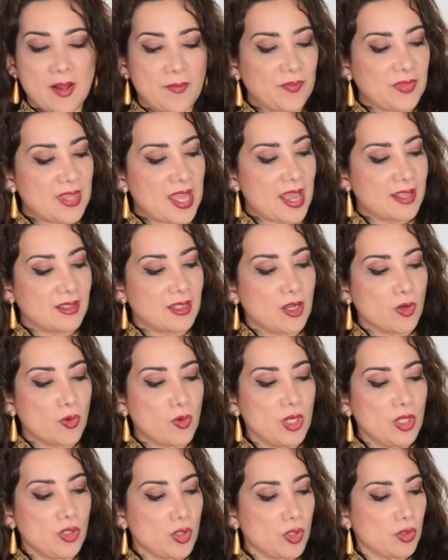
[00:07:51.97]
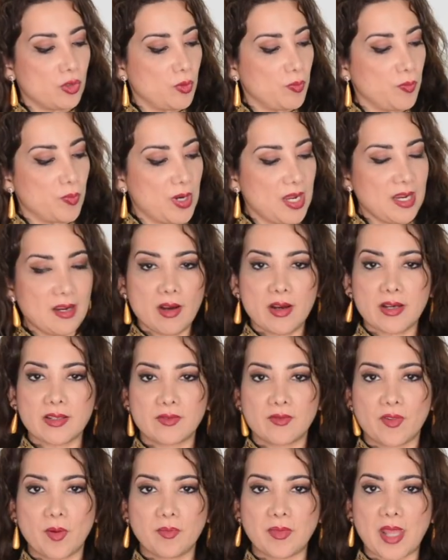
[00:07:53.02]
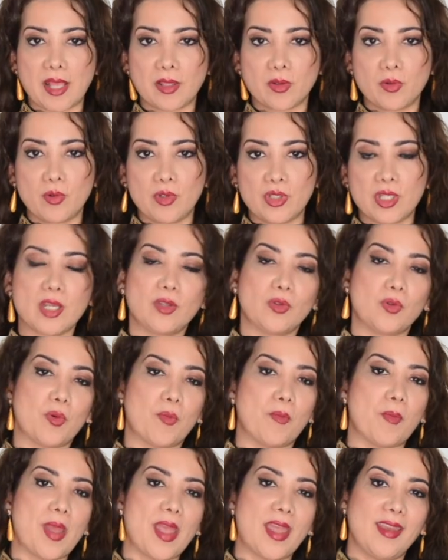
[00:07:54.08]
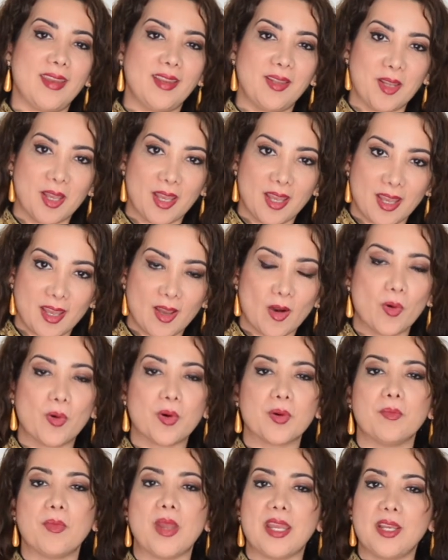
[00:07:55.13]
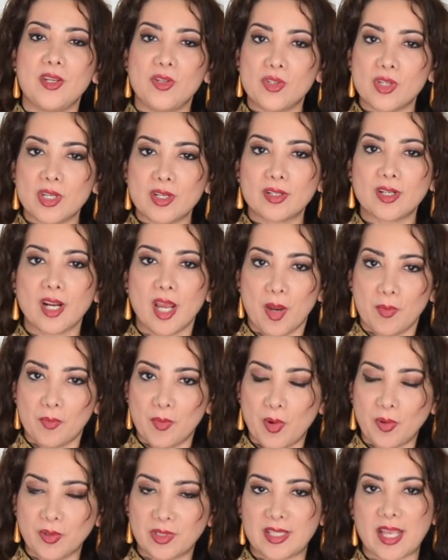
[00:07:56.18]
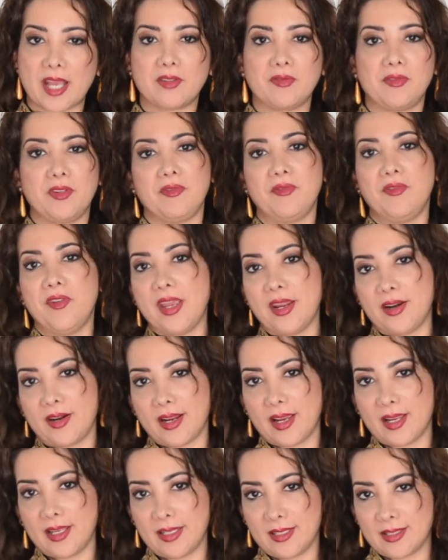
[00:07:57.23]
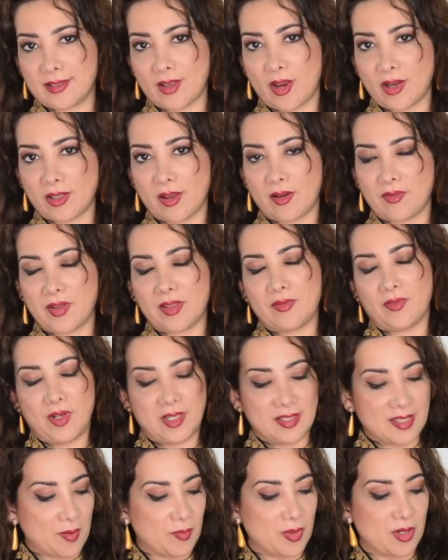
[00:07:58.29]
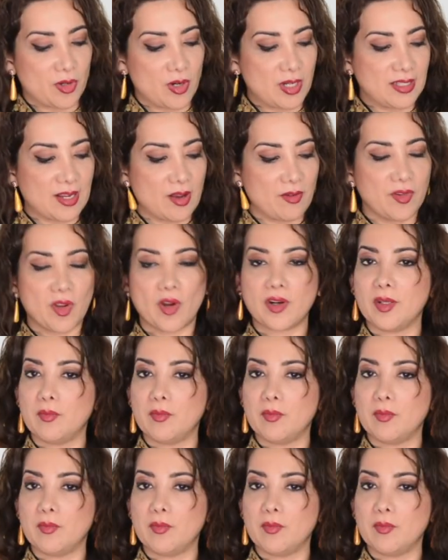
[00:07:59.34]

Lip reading: That going just to bring us from that Gusheh to main or major mode that we were inside of it. For example, right now we are in